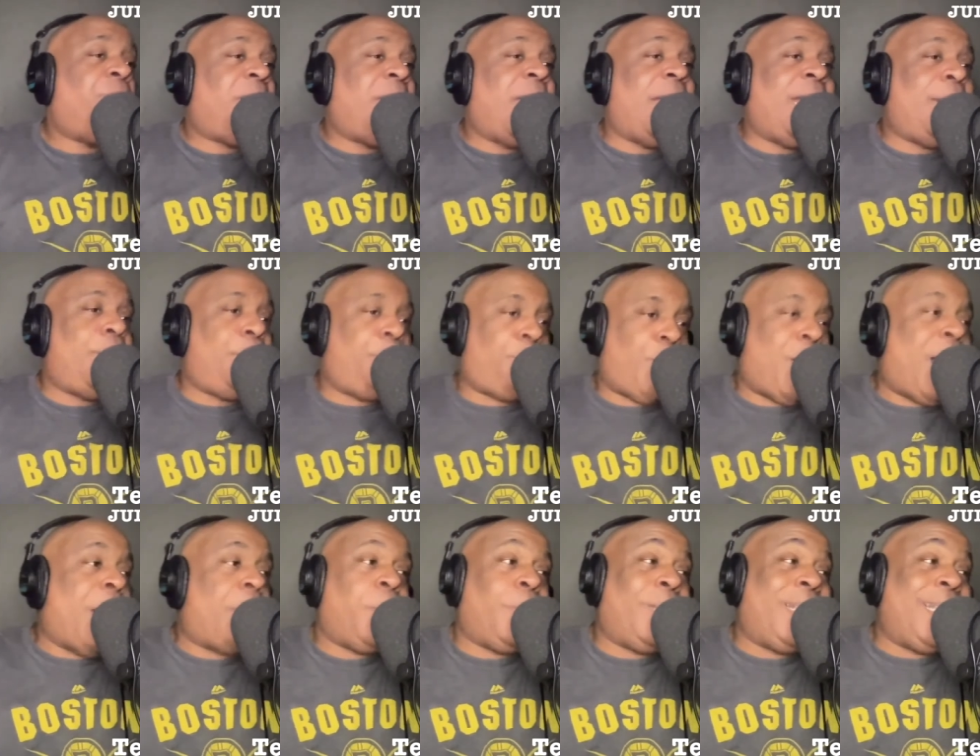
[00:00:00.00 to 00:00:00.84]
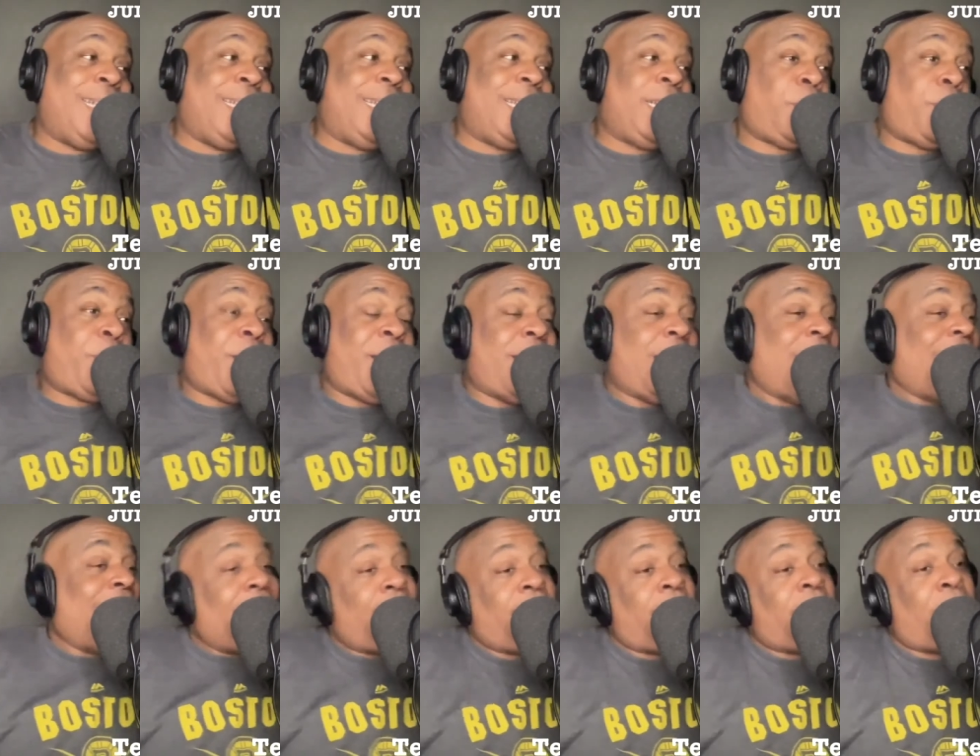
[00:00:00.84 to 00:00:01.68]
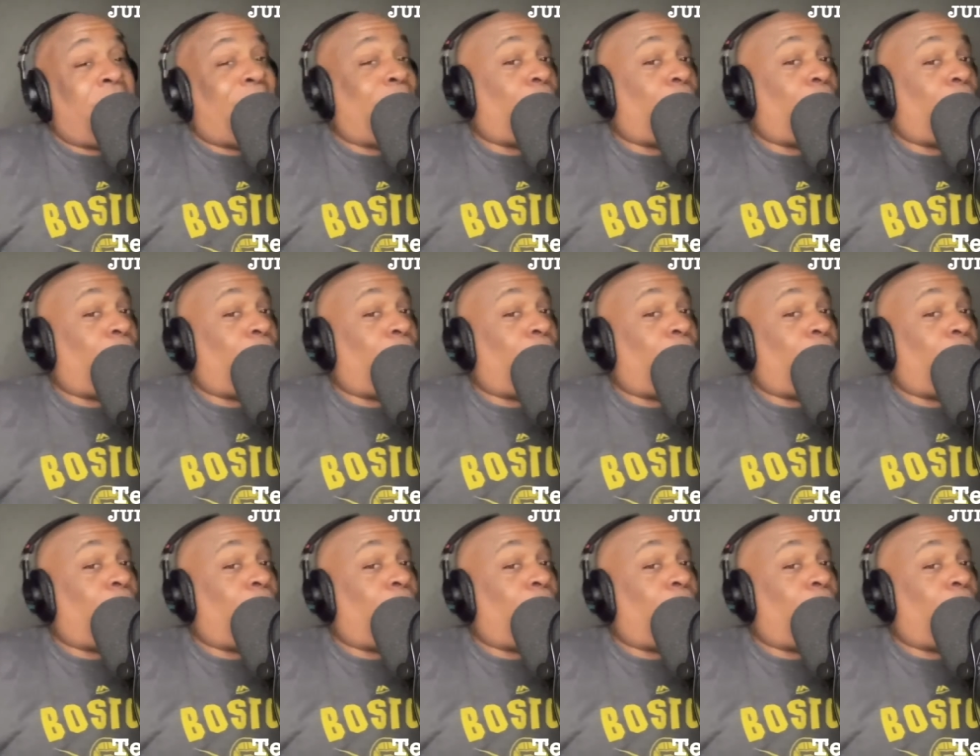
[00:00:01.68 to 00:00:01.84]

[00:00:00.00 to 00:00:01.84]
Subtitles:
than it probably anticipated. I think it's going to be